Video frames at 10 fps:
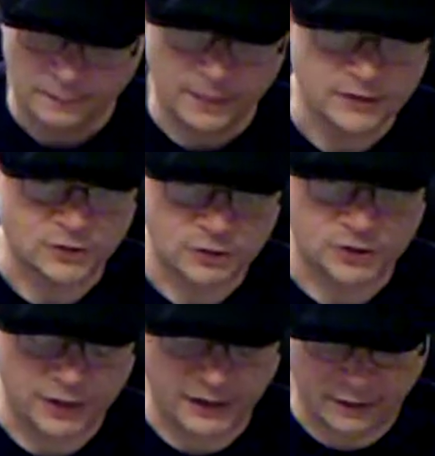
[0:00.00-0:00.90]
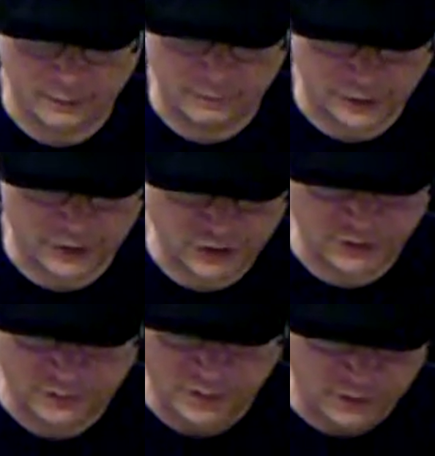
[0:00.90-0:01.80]
it's a shake-up version.
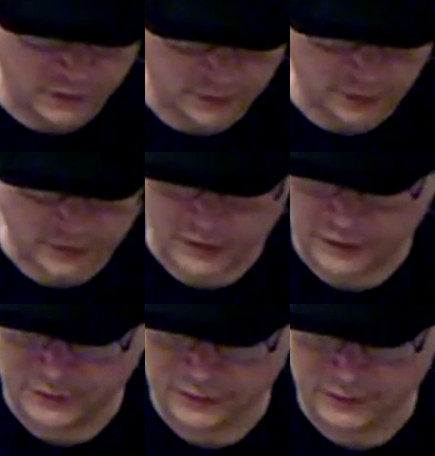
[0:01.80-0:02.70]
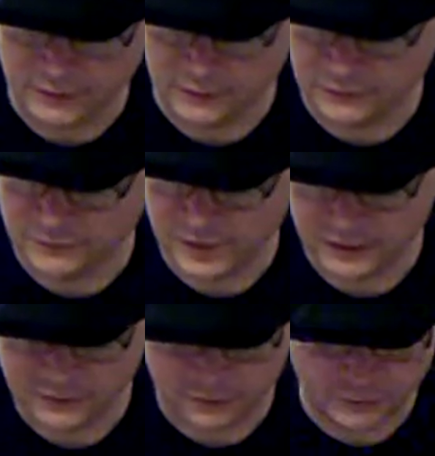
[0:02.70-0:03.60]
You can also, I think
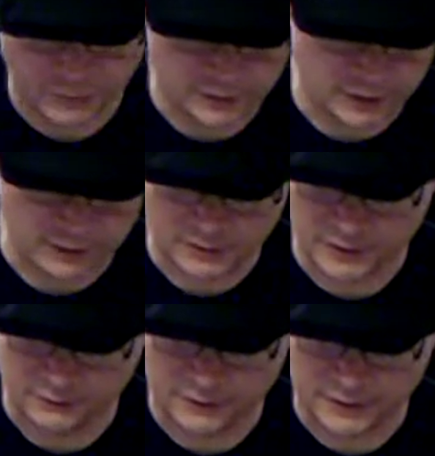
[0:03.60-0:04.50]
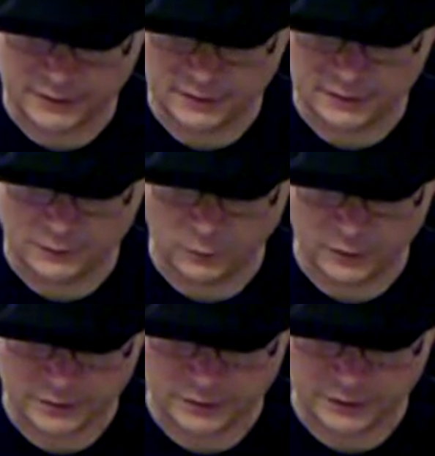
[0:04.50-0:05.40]
Testers puts out stuff like this as
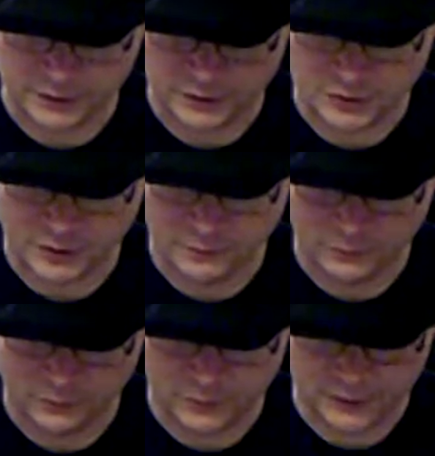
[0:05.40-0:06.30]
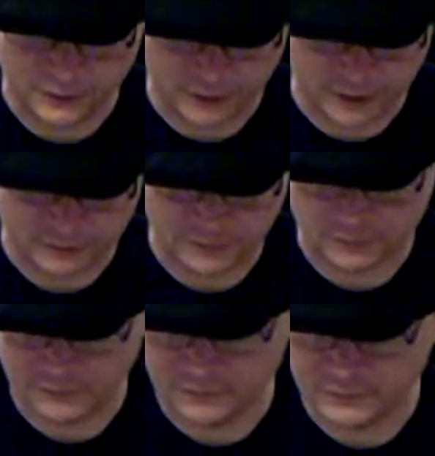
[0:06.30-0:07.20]
well, so you get a cheaper one. You don't have to
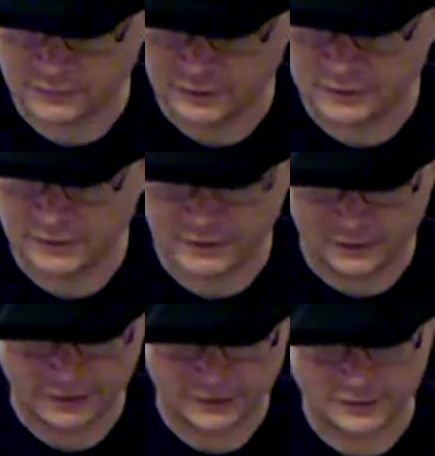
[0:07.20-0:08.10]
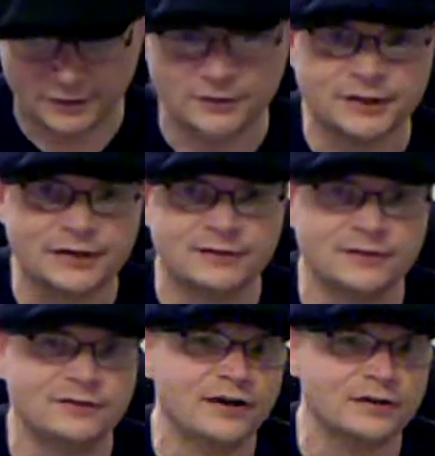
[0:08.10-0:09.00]
necessarily get the
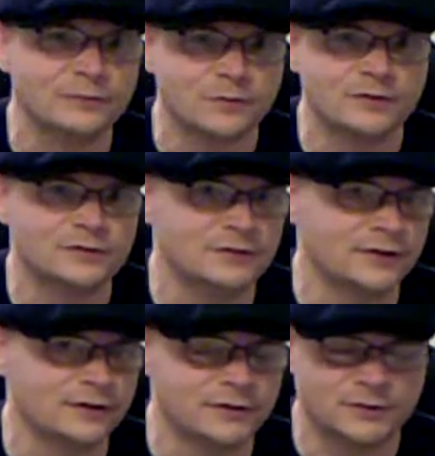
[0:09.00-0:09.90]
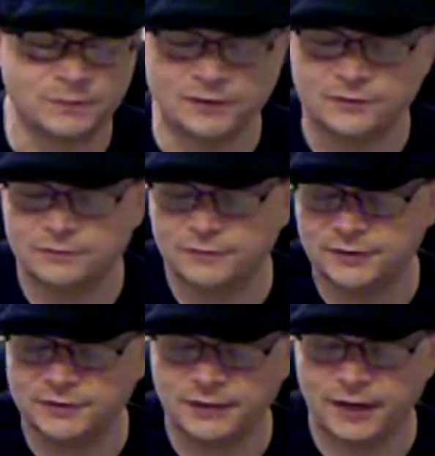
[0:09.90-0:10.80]
Gundam ones, they are expensive. I
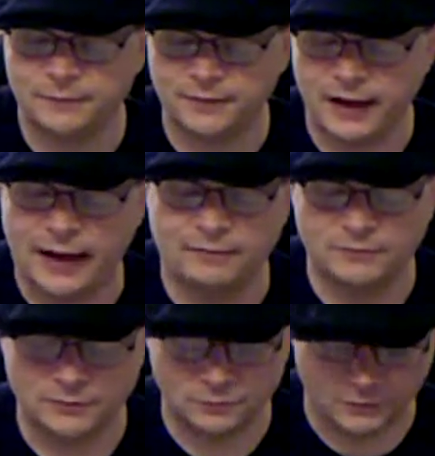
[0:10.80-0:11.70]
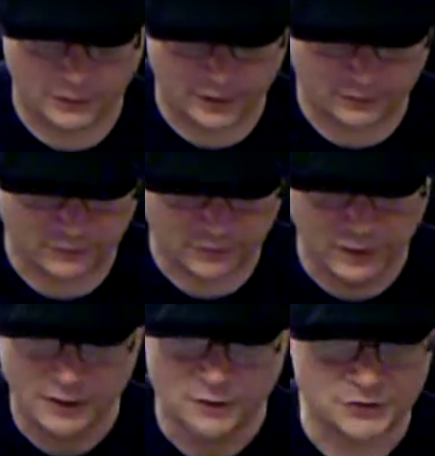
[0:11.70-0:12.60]
just happen to have this one after
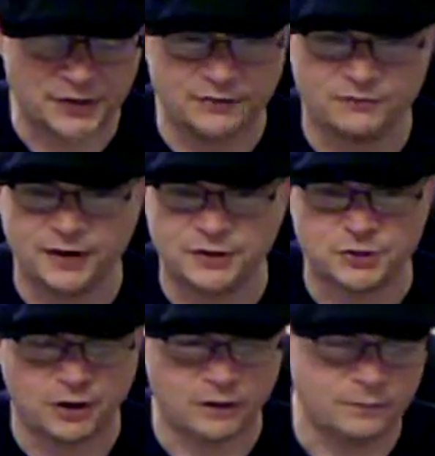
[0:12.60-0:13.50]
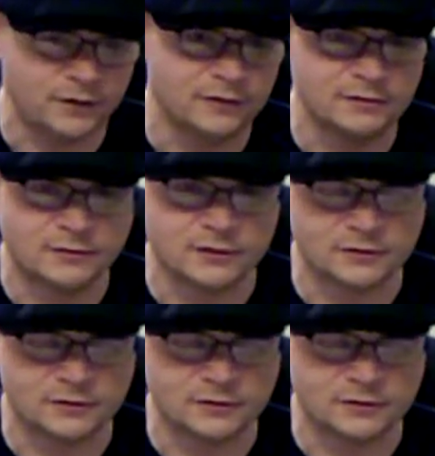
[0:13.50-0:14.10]
trying to find chalk pins and all this